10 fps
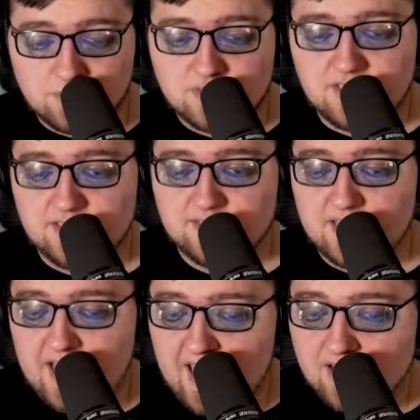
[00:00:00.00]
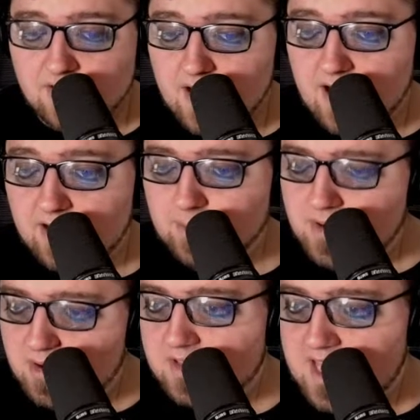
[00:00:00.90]
which is a
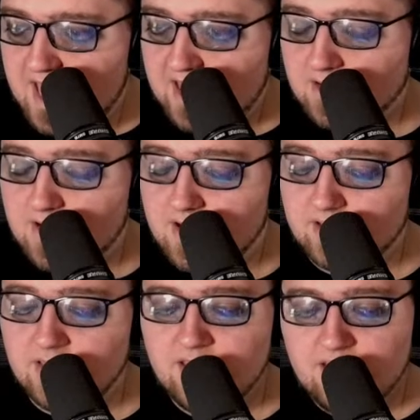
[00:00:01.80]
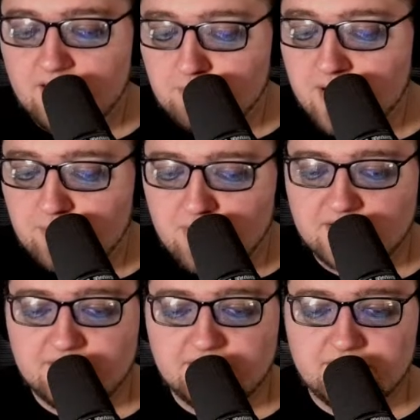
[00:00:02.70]
purely analog mic
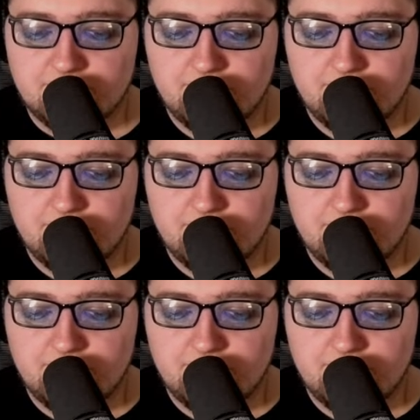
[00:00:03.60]
processor.